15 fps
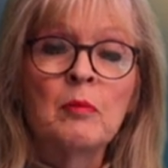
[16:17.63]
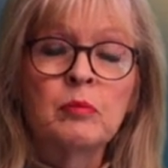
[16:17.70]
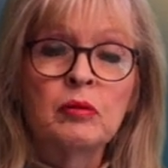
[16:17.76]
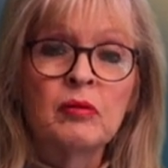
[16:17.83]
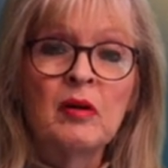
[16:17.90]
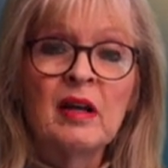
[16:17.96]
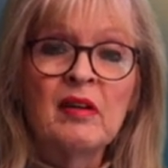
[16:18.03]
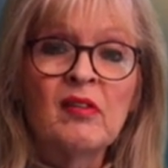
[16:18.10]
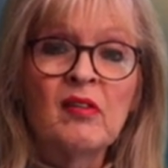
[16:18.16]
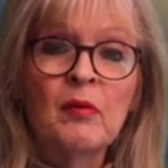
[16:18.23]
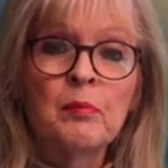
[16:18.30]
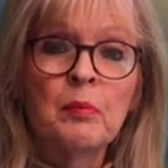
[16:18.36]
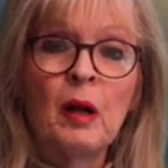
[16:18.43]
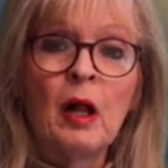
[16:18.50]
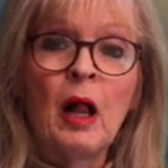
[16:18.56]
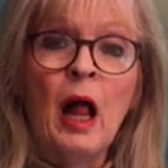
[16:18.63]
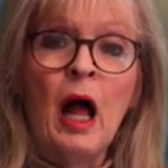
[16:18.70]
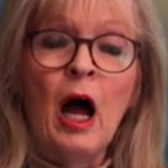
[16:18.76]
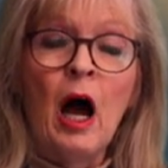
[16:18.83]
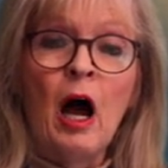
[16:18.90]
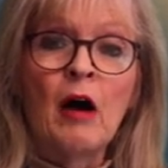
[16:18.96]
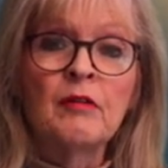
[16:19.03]
principle
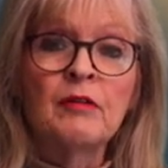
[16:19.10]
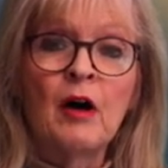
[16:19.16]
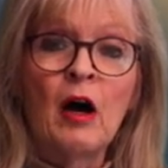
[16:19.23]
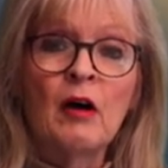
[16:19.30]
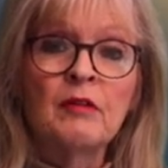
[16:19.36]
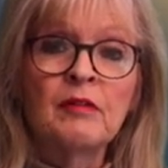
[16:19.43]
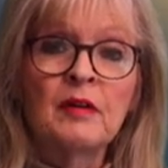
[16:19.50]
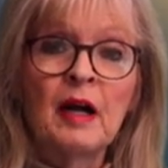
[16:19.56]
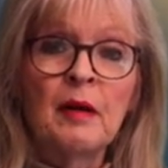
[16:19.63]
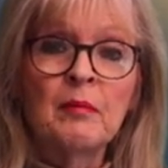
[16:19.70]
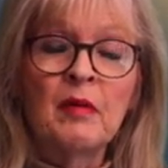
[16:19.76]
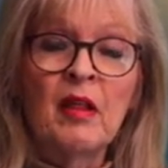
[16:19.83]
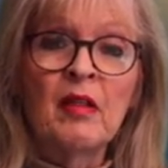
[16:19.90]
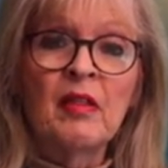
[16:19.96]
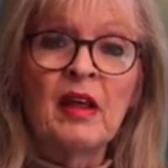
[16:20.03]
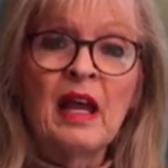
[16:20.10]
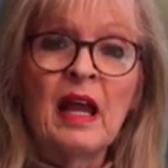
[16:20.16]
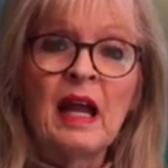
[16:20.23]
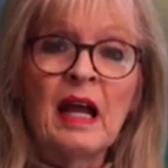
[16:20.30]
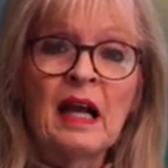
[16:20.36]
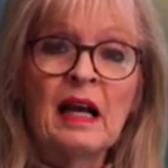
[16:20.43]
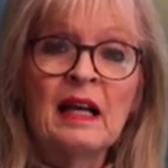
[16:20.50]
of the
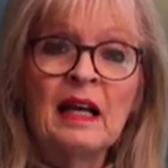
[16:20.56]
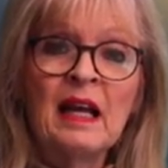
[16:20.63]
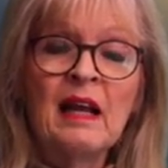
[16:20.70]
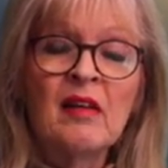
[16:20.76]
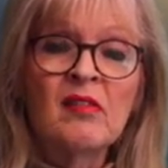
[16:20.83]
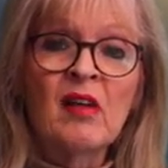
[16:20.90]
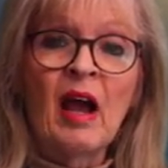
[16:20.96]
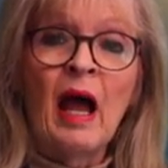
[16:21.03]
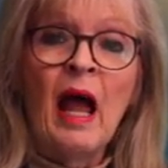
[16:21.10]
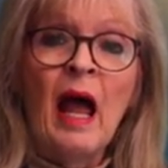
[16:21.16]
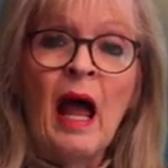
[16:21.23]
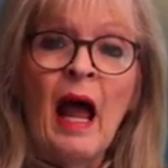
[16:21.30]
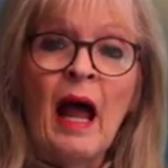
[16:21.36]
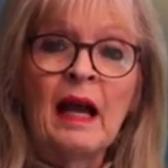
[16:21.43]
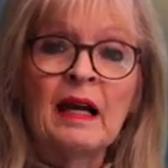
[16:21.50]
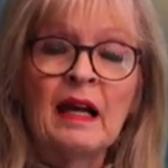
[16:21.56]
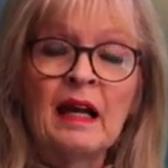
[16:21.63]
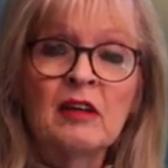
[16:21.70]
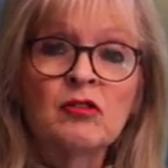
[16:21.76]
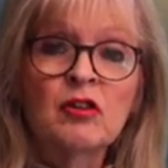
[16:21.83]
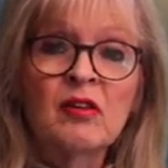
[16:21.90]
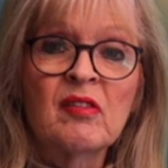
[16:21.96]
ecclesia and
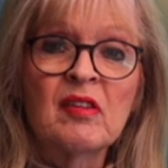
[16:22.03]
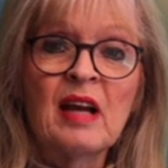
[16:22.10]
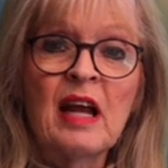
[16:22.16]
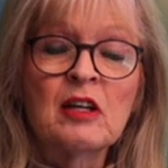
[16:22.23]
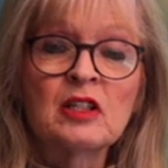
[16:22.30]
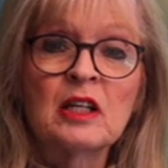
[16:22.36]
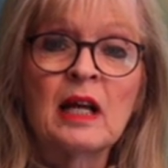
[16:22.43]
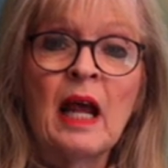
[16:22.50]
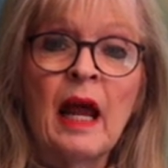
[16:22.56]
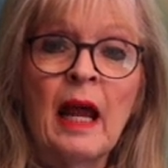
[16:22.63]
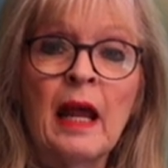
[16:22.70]
legislation,